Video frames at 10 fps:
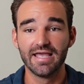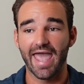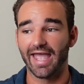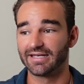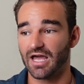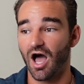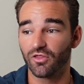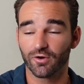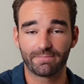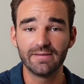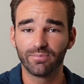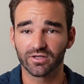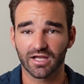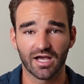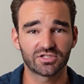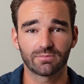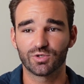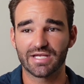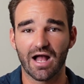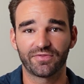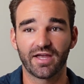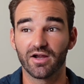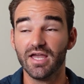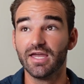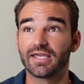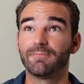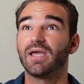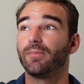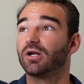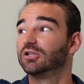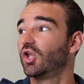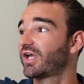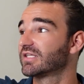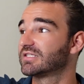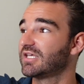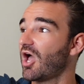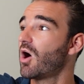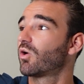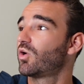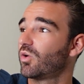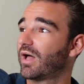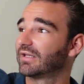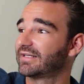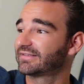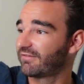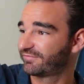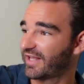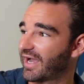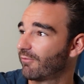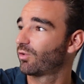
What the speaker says: and other people and customers out there can be able to look and see, oh, cool, I like that flag. I want to